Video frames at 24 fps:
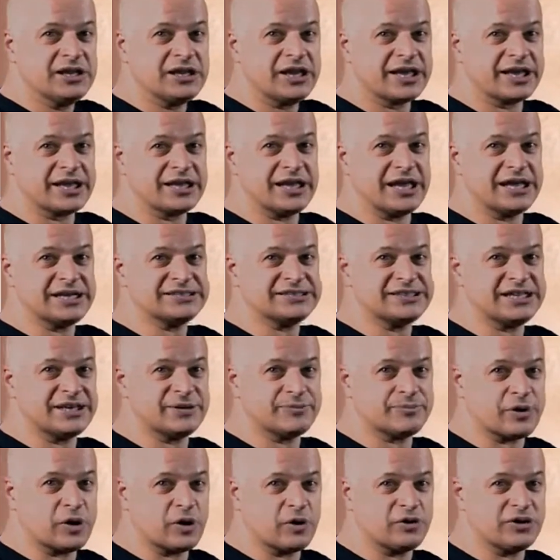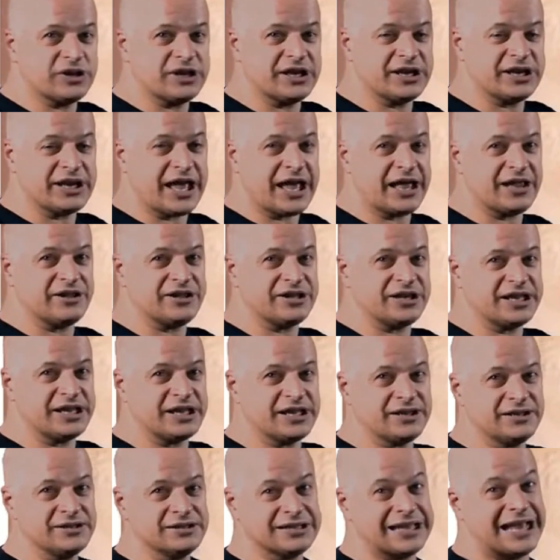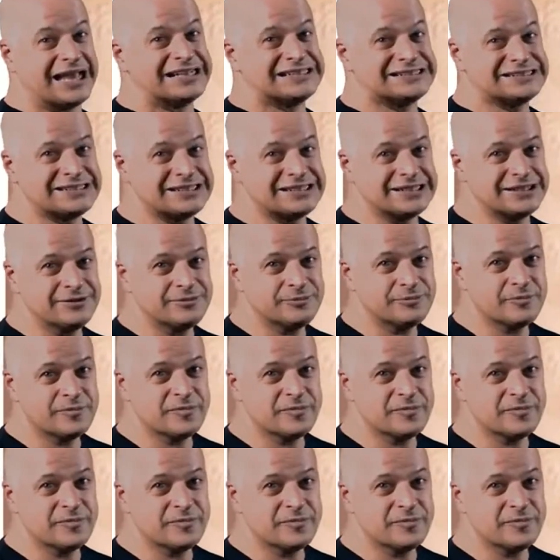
like glycine, proline, alanine, lysine,